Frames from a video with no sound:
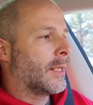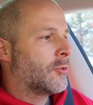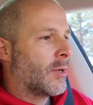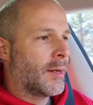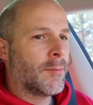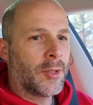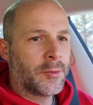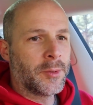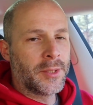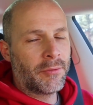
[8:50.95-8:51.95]
I tried
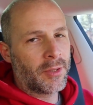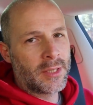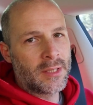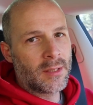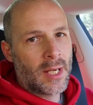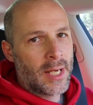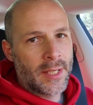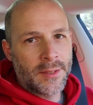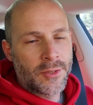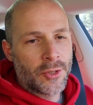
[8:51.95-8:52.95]
multiple different
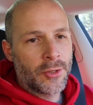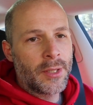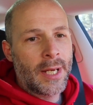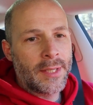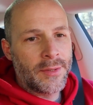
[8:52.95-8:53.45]
kinds so uh,